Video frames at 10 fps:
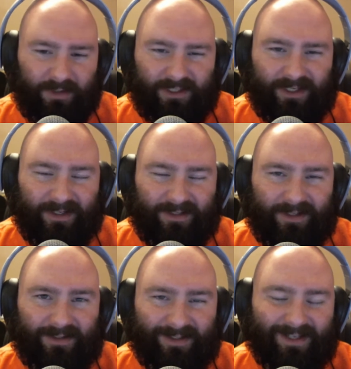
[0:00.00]
my
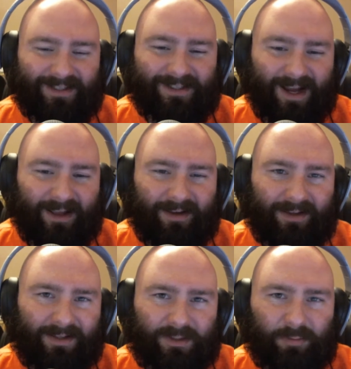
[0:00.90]
City
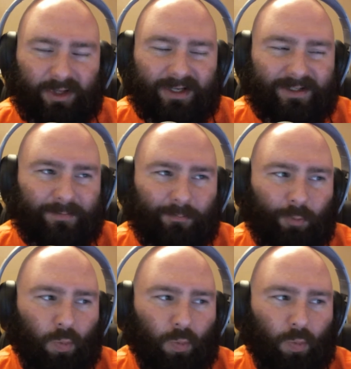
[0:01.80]
Skyline Let's Plays,